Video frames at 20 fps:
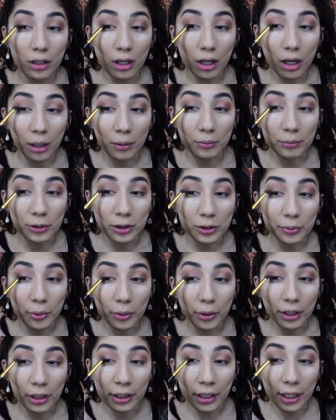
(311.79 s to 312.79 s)
I'm just
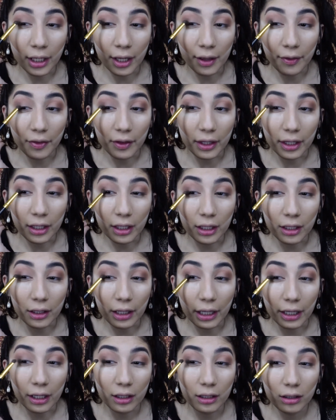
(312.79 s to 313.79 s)
putting that at the end,
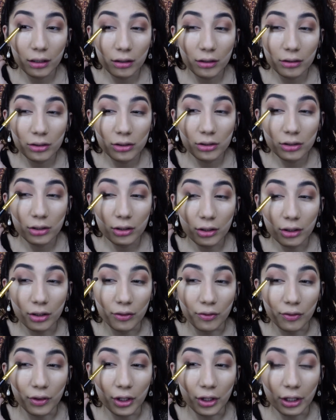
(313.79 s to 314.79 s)
like
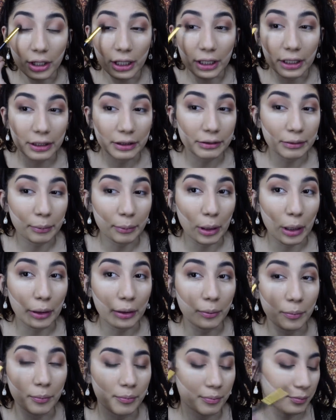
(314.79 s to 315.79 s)
the very
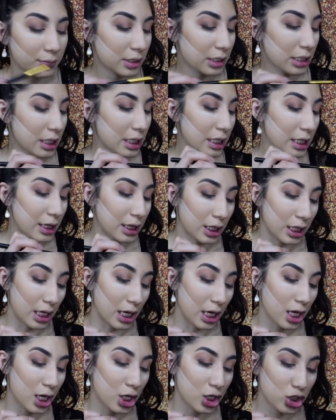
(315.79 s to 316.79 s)
bottom, the
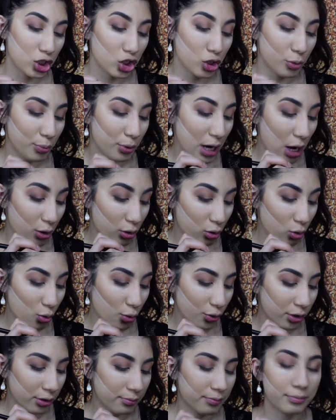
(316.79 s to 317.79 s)
super outer
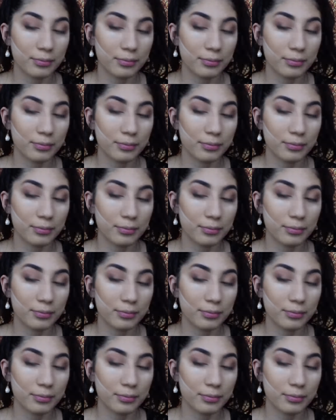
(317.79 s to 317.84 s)
corner,